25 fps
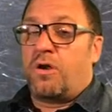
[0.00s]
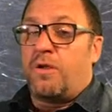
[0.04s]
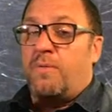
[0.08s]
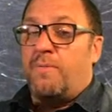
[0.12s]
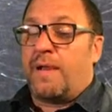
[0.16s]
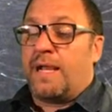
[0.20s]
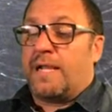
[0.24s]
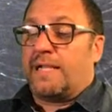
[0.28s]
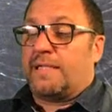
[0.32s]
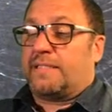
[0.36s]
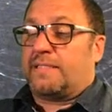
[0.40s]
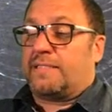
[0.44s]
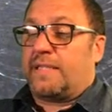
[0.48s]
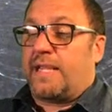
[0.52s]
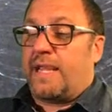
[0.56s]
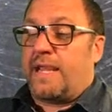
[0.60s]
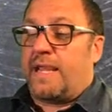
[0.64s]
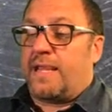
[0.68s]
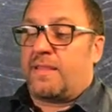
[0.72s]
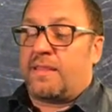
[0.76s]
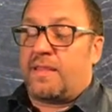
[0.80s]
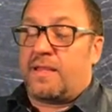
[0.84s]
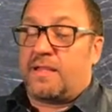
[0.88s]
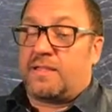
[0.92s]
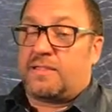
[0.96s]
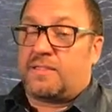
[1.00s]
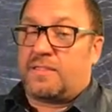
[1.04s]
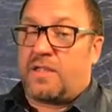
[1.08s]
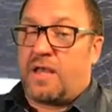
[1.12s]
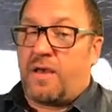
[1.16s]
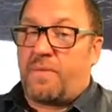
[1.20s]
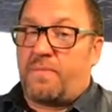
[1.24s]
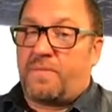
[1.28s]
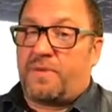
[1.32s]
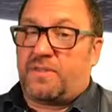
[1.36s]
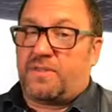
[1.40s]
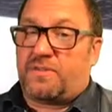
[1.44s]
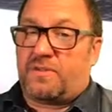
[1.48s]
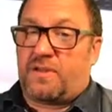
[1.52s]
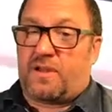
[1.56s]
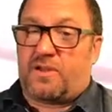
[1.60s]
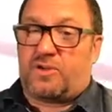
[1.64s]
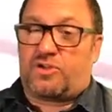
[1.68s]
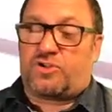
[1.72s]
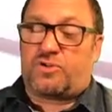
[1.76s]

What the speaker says: am I saying that zombies on